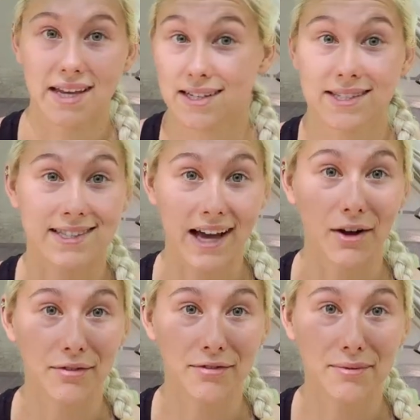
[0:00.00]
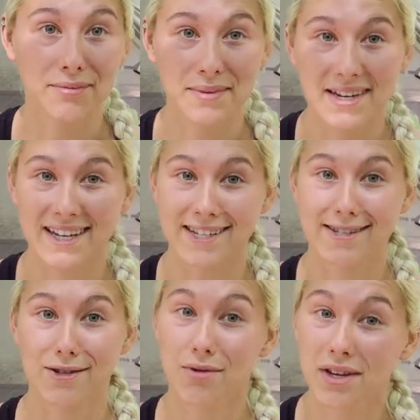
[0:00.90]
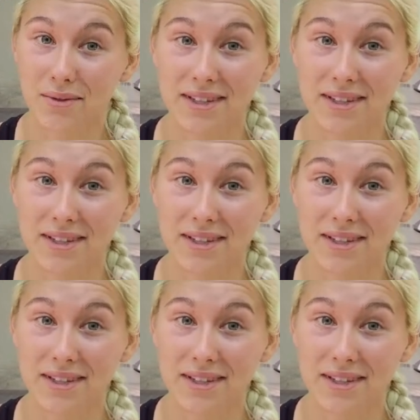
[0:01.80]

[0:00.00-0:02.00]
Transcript: itself, because you can